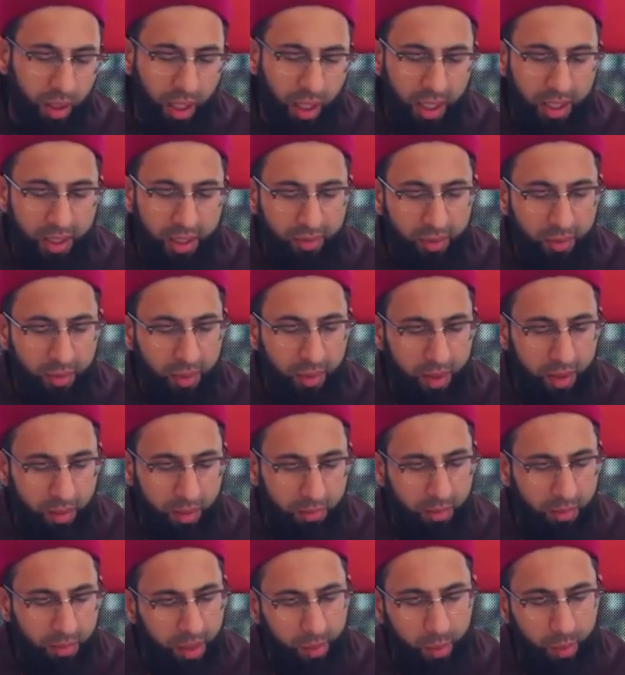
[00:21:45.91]
Hanafi madhab.
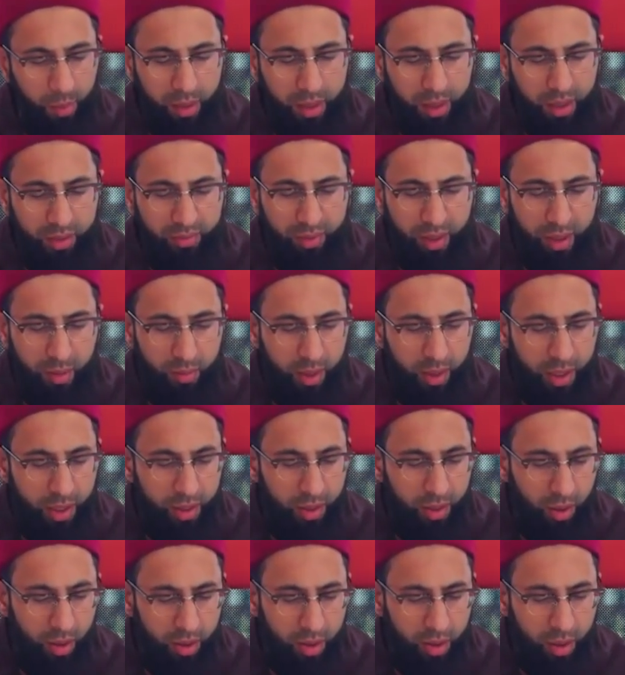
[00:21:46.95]
Maybe we'll cover him later
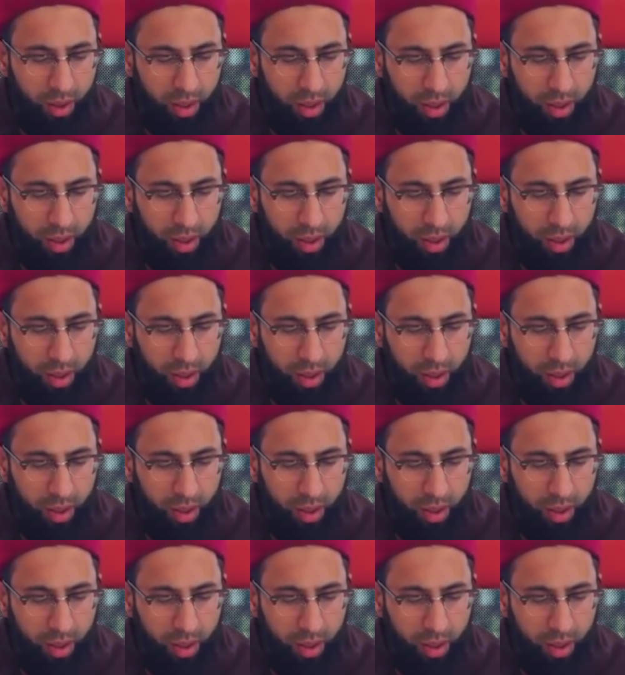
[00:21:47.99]
on.